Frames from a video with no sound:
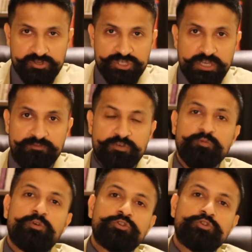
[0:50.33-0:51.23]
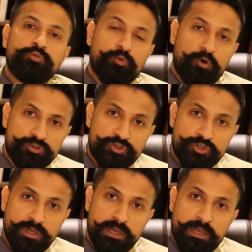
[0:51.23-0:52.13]
If you want to watch
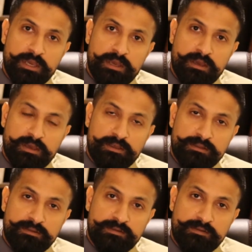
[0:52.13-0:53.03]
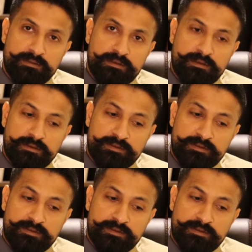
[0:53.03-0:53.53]
the